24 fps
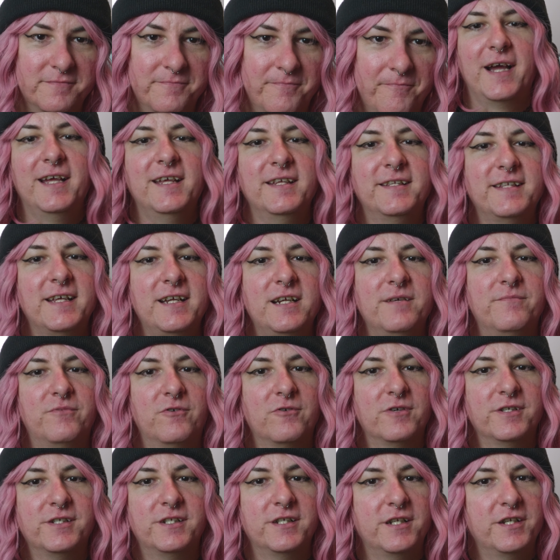But why is that
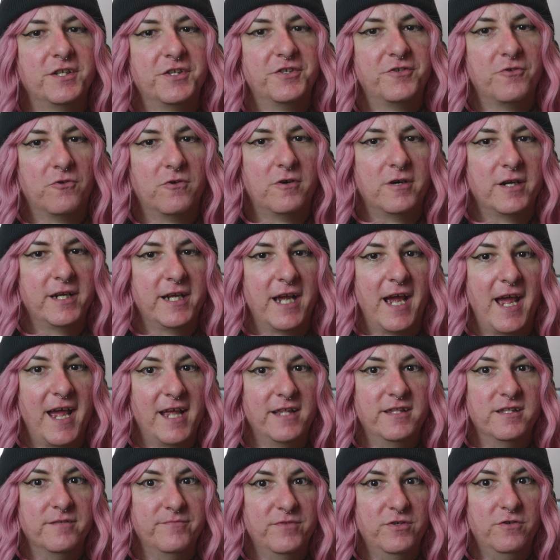important to the story
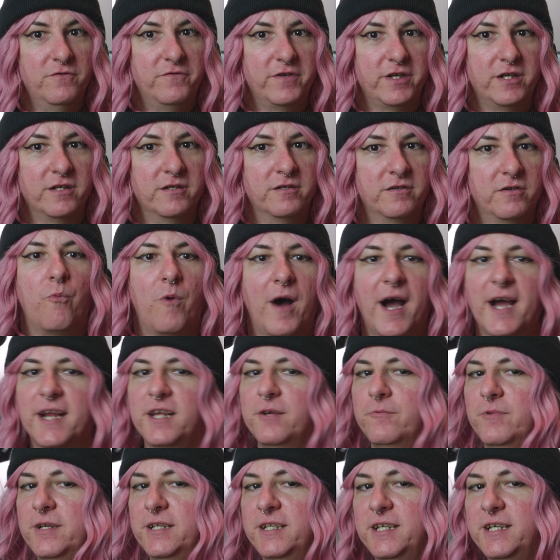and the movie? Why
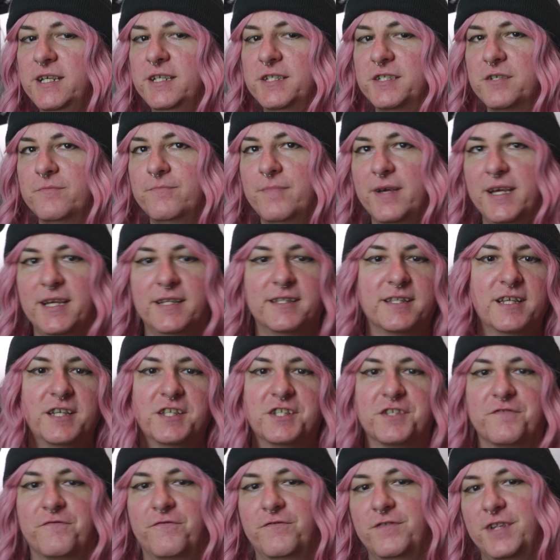do we need to make
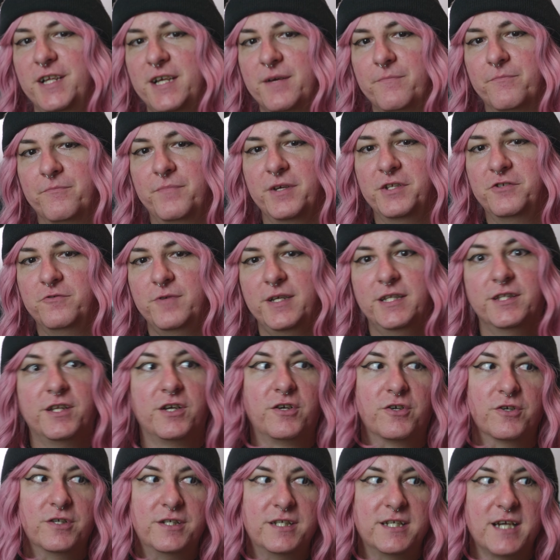this flip between the
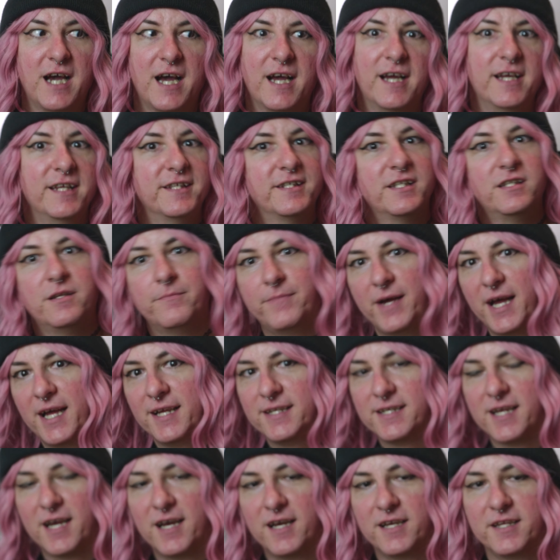good guys and the
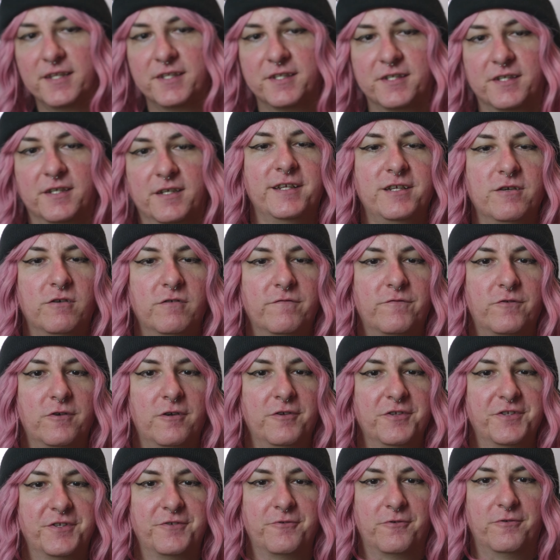bad guys? The
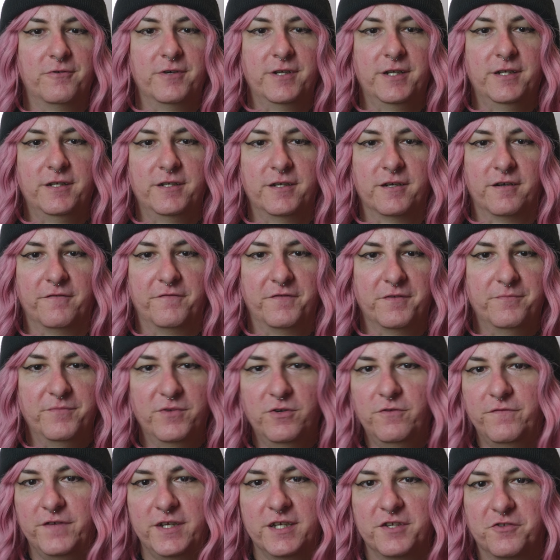overall story of the
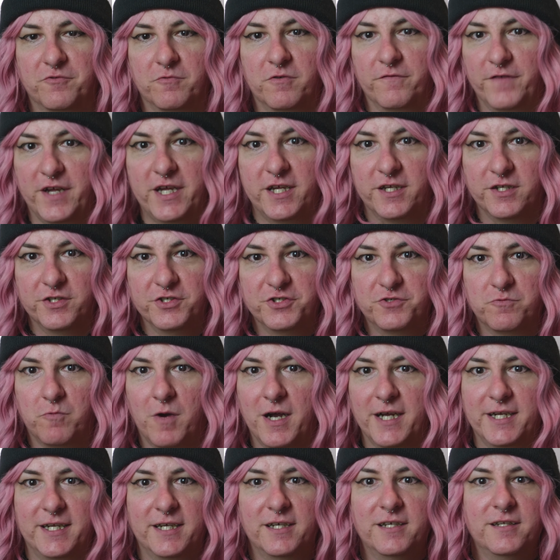movie is revenge.
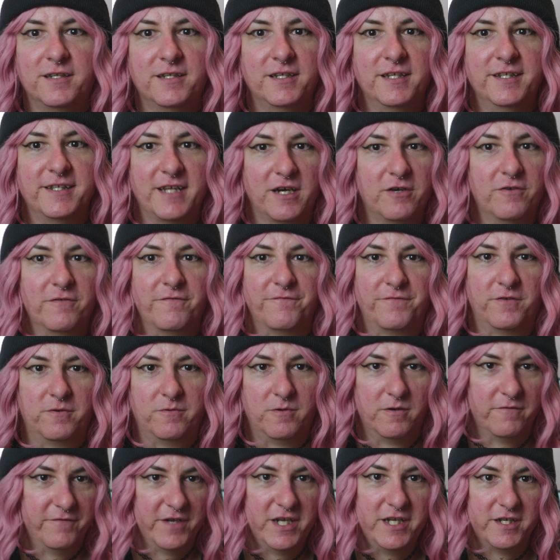Wydell is out for
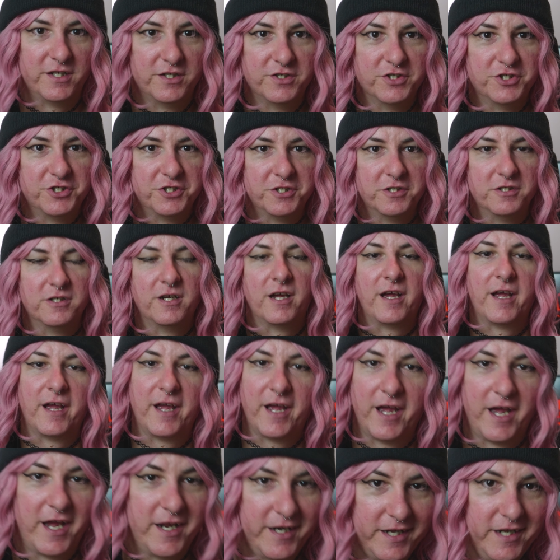revenge,
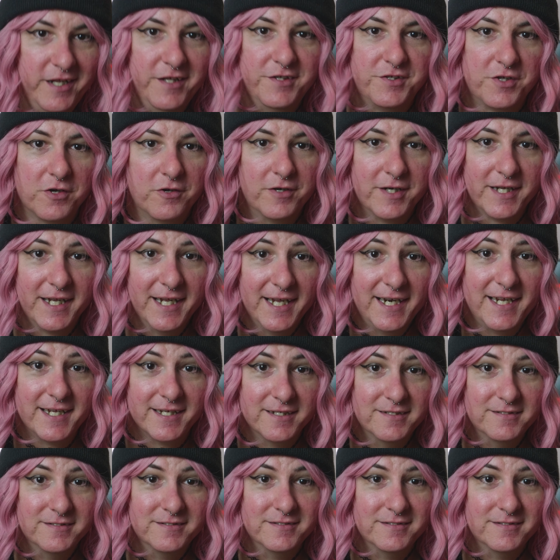and he's gonna get it.